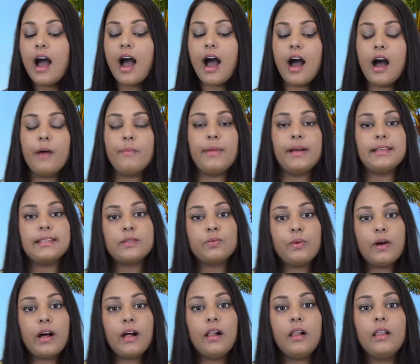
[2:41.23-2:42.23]
As
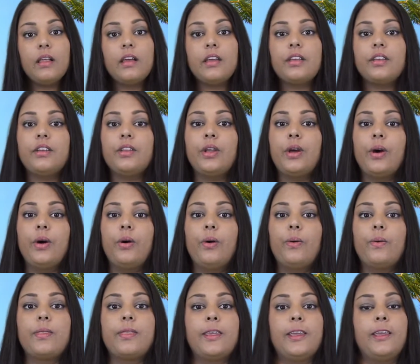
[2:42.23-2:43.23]
well, you
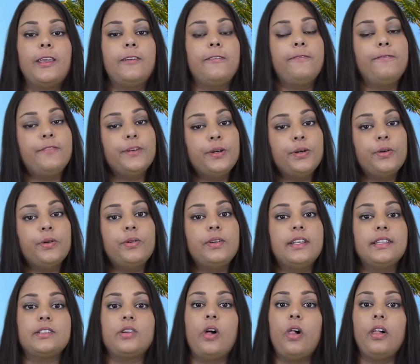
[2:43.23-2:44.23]
know, the food
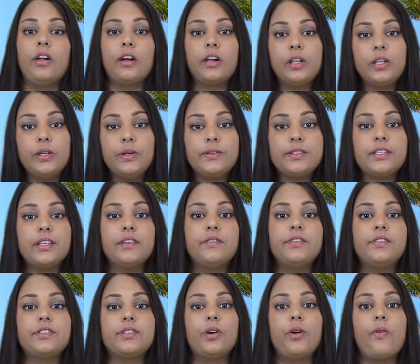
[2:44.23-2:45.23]
is all inclusive,
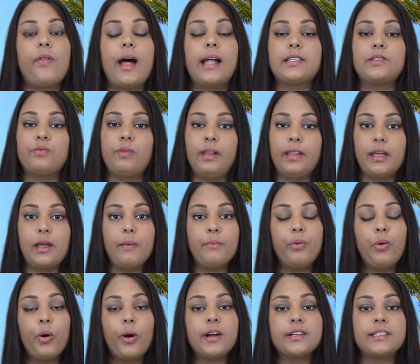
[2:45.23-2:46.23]
so that's really
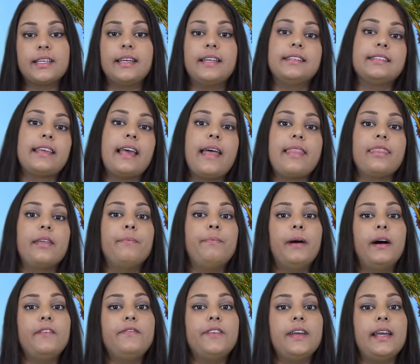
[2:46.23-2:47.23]
important, and the
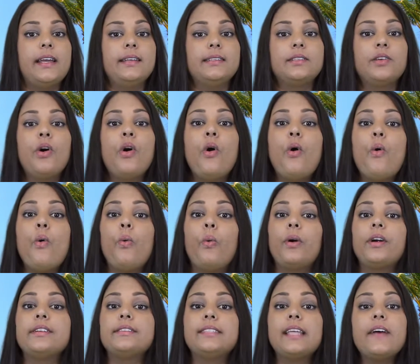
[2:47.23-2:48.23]
buffets
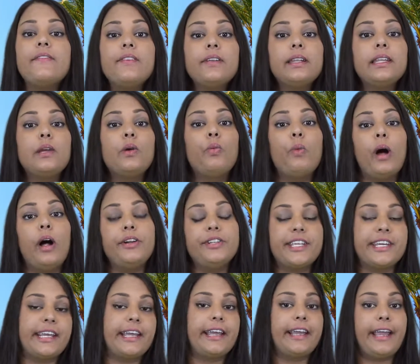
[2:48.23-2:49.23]
were definitely well
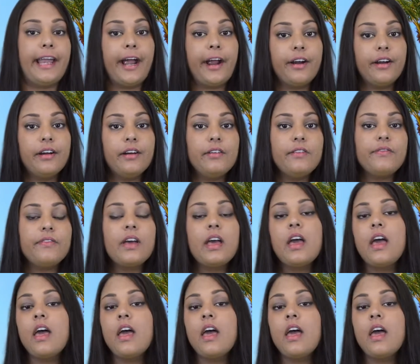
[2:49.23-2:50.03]
taken care of.